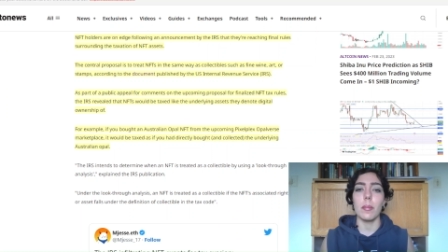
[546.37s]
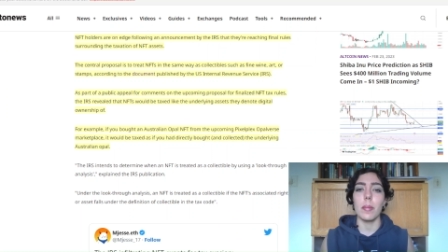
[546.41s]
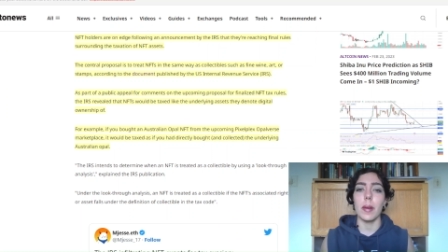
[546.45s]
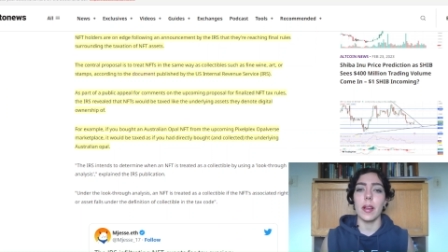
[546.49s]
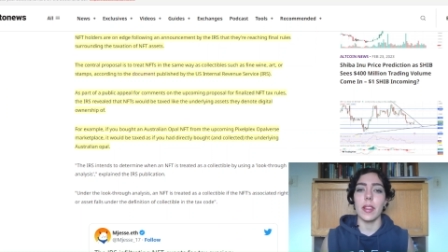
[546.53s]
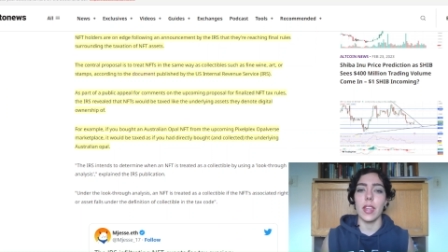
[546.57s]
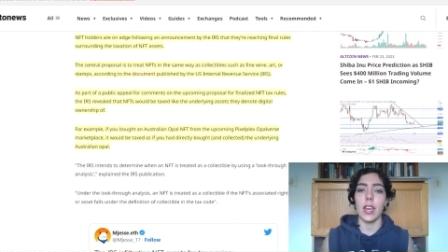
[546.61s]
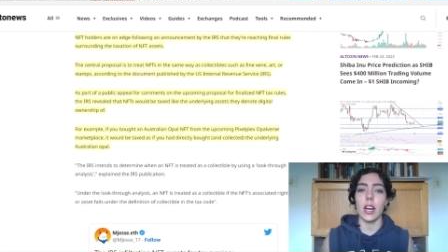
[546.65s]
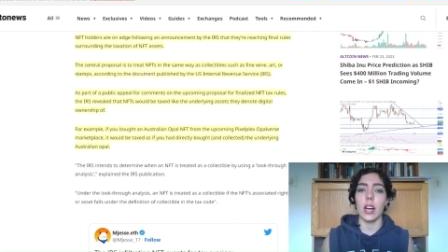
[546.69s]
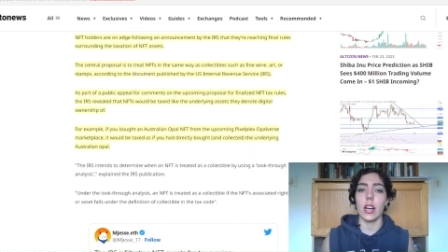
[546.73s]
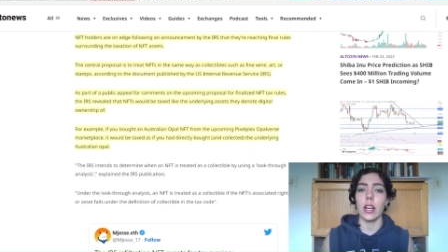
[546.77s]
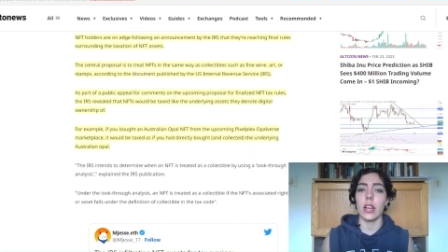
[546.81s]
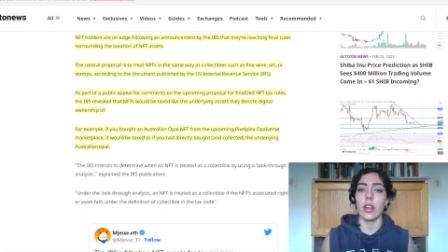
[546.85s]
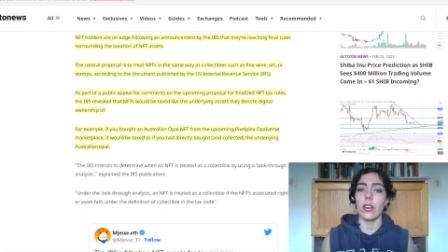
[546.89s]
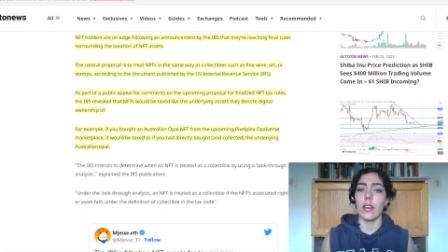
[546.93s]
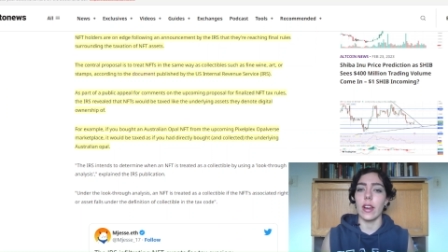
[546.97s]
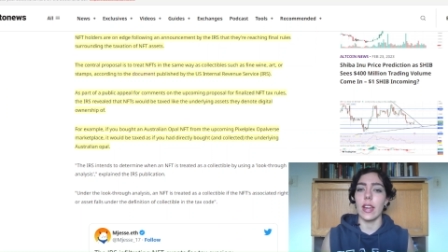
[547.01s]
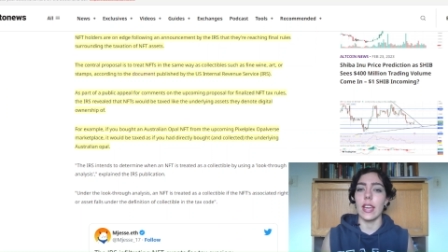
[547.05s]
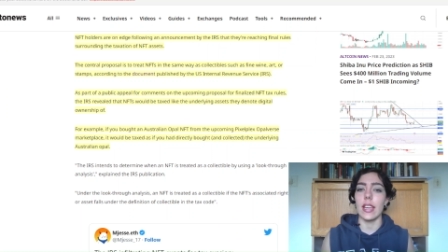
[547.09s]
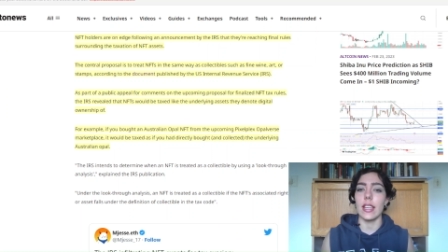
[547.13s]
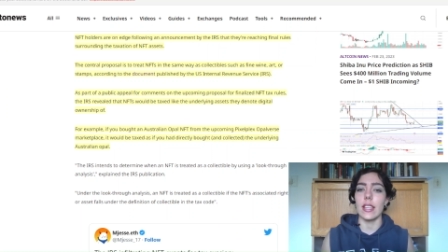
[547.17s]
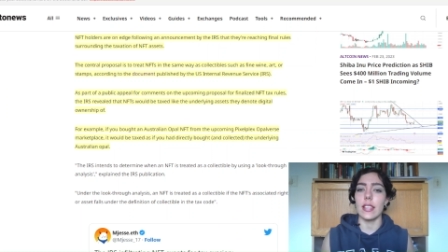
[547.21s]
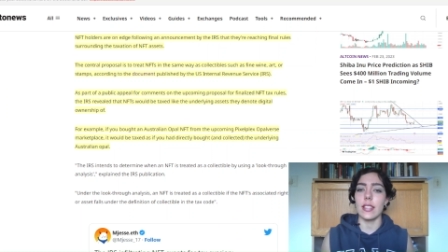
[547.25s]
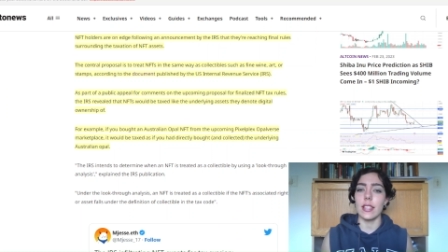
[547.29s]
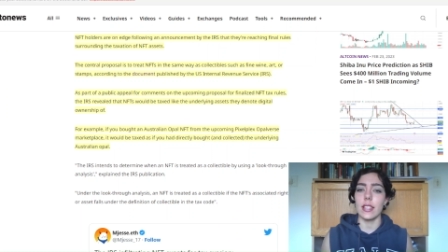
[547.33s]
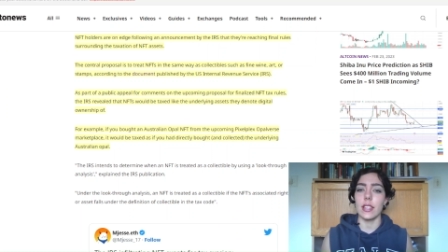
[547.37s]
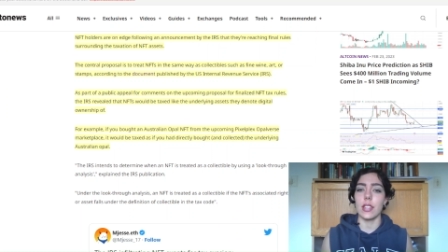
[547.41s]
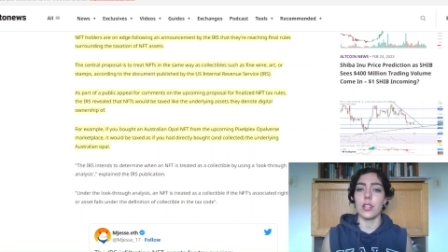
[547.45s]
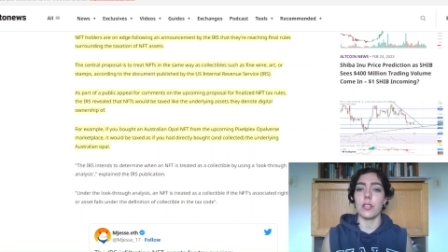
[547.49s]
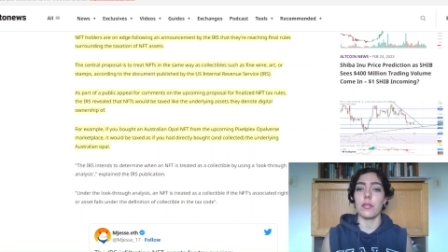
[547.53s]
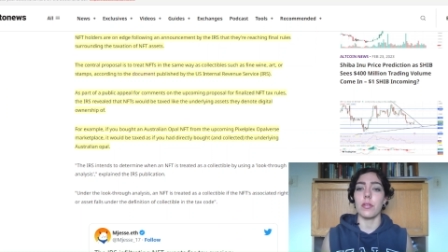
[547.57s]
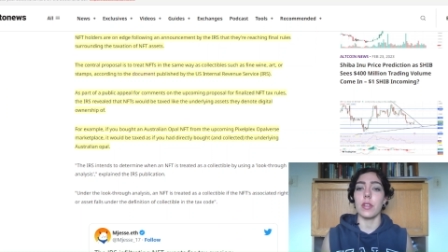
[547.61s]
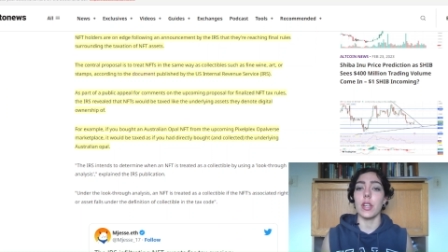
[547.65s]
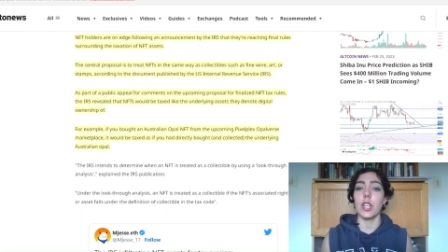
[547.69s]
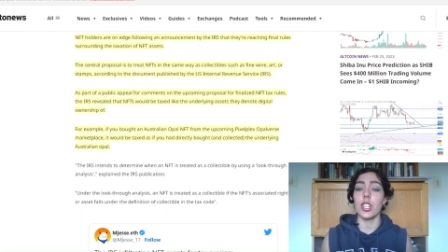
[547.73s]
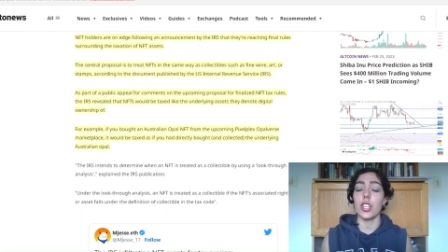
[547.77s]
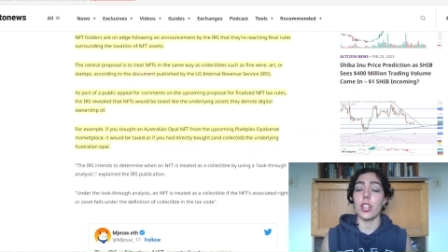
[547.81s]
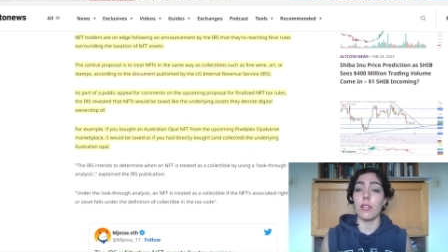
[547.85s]
by the I R S that they're
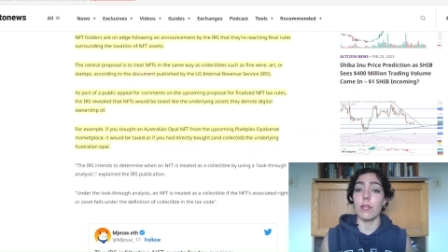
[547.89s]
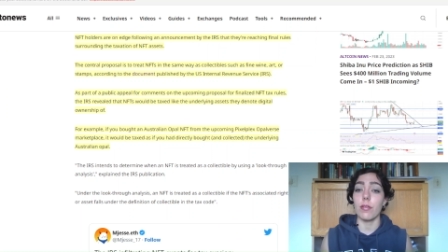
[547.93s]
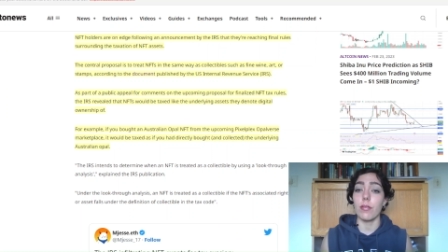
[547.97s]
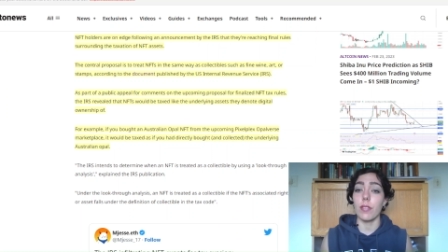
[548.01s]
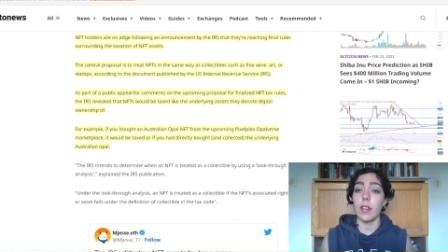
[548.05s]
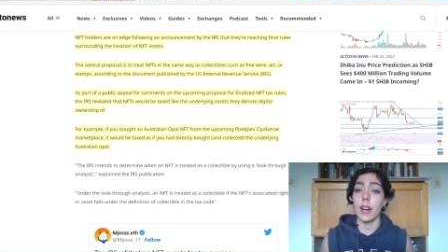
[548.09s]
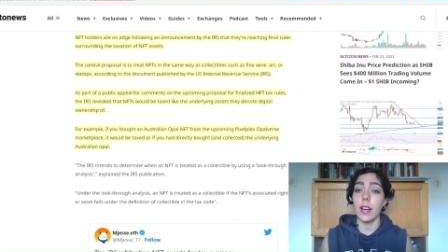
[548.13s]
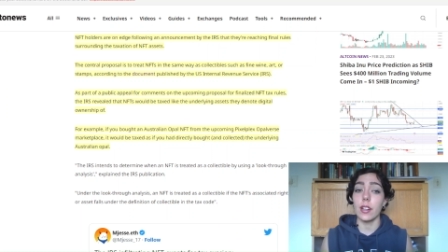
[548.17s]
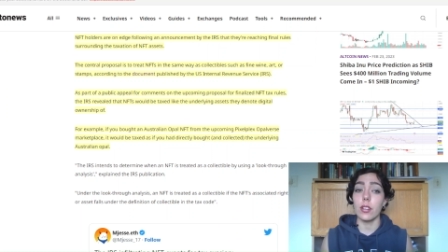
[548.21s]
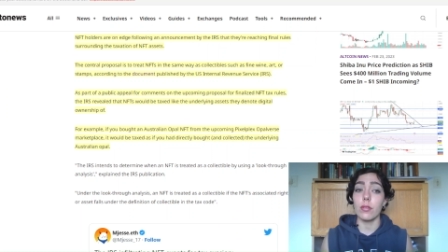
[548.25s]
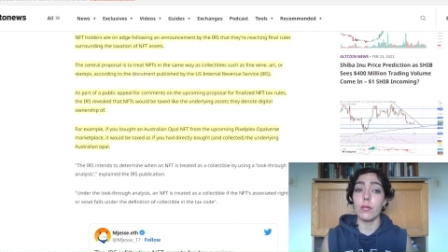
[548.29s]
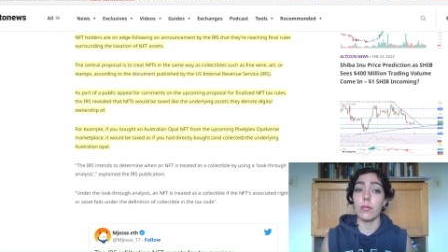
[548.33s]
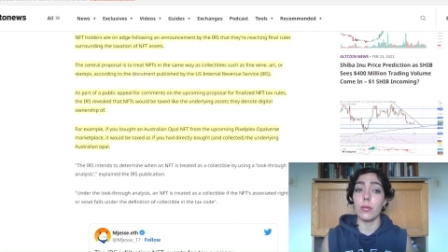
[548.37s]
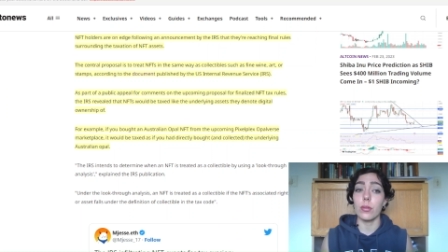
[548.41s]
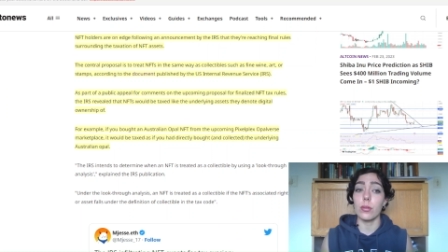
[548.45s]
reaching final